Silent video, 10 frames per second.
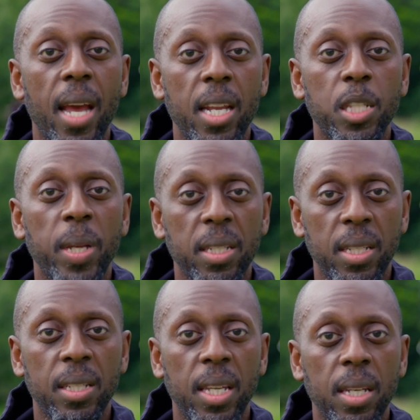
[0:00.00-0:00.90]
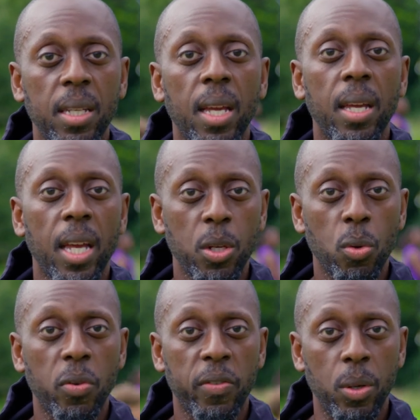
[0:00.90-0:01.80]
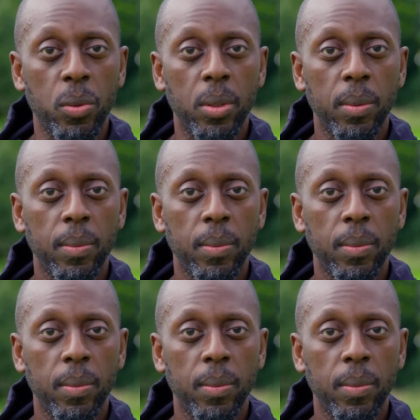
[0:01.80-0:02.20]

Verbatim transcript: NSPCC in your phone.